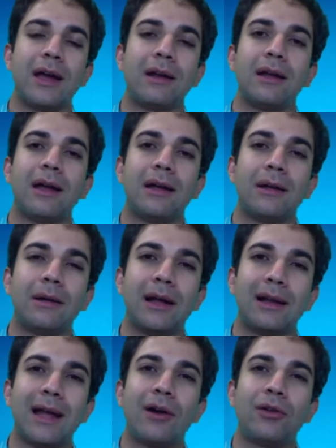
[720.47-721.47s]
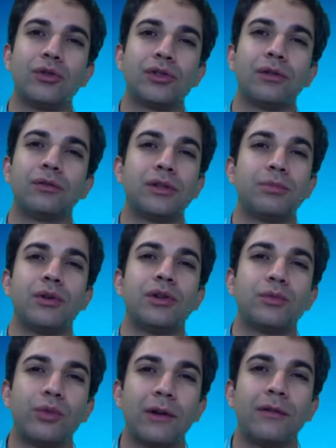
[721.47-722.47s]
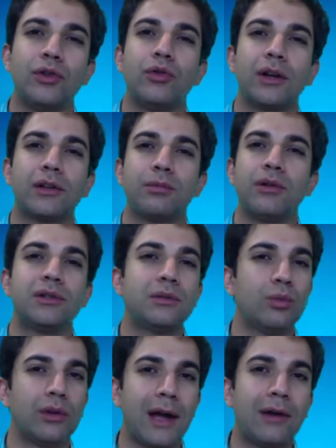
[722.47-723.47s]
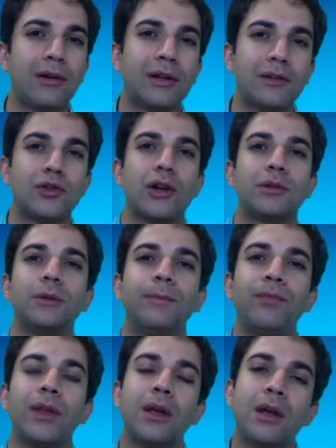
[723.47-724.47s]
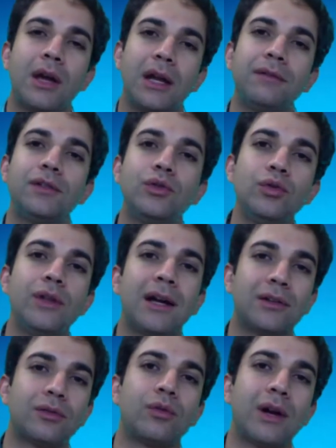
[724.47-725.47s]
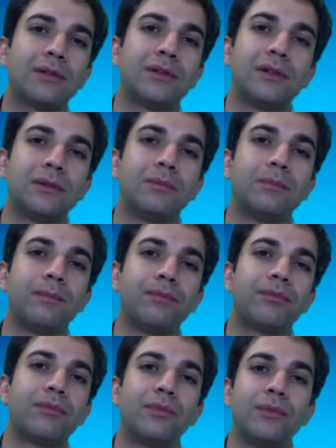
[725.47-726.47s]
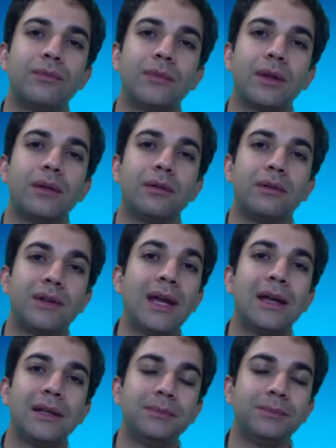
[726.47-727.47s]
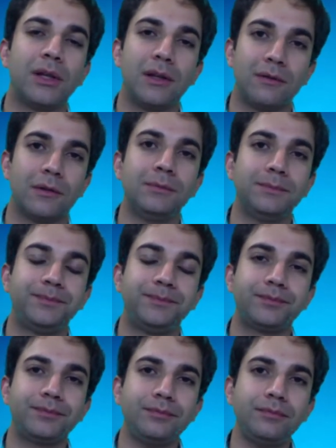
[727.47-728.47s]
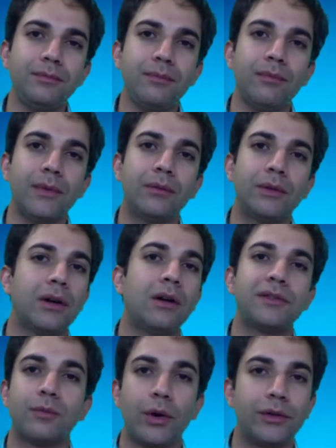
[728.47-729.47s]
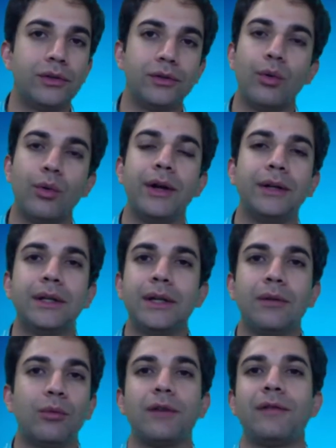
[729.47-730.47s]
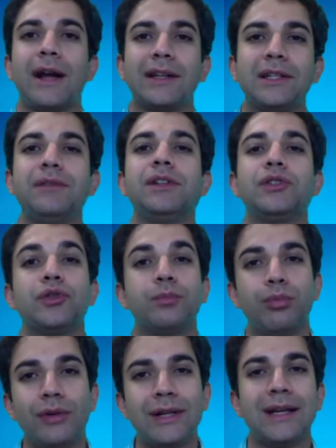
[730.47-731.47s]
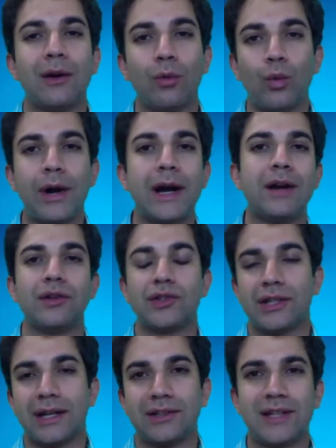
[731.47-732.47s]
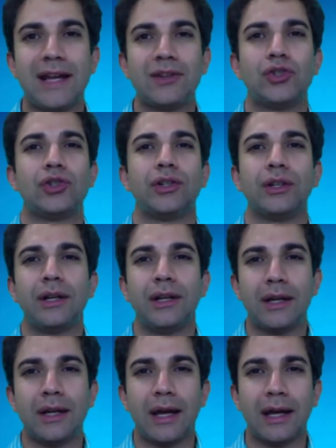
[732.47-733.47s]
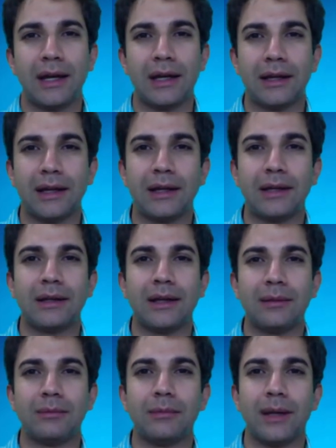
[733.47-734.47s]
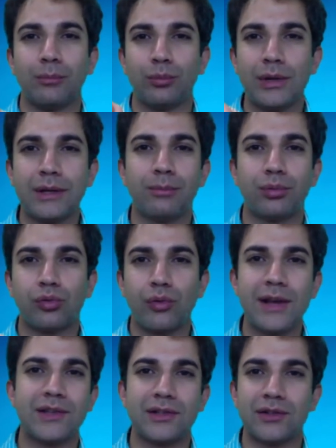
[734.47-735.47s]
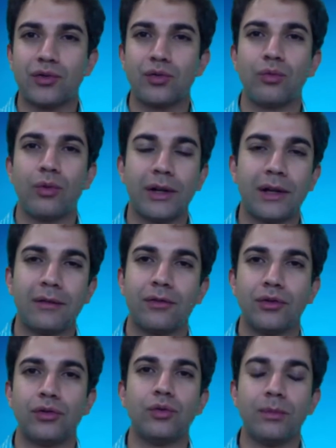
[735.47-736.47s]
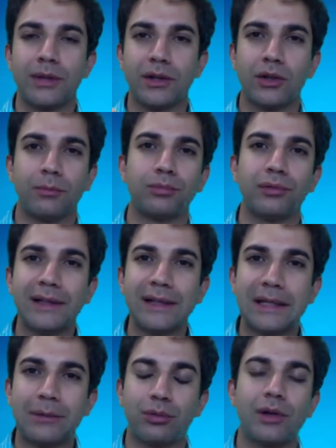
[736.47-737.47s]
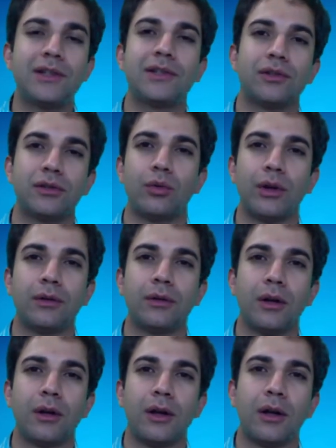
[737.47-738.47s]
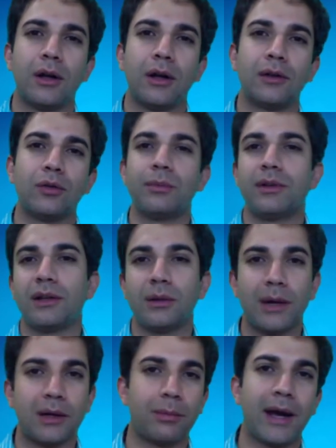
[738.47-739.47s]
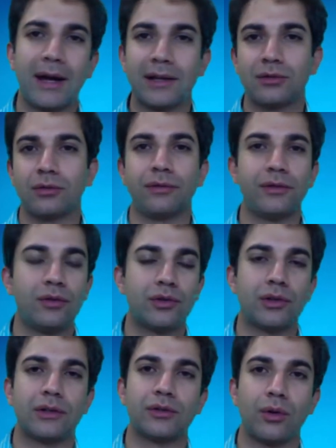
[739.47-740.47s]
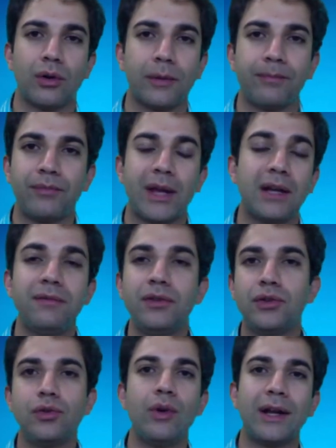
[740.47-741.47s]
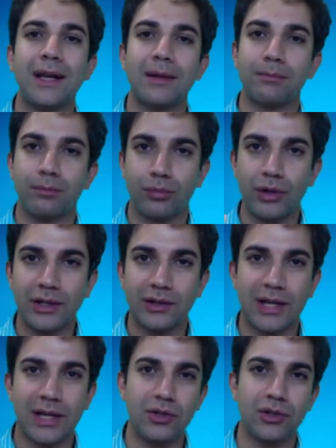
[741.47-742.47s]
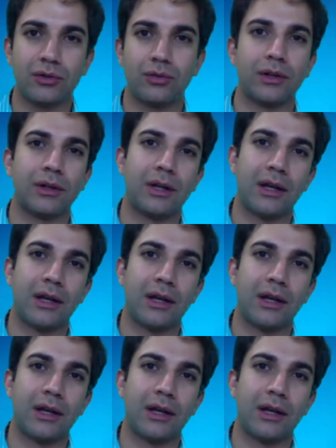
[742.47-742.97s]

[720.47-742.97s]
and allow yourself to experience whatever you're experiencing without any judgment. And if you do that throughout the day, even regardless of what you're doing, whatever activities, just bring awareness and attention, and bring presence to whatever you're doing, being completely present to it. Don't be thinking about the past or future and so on. And if you do, again, bring attention to it,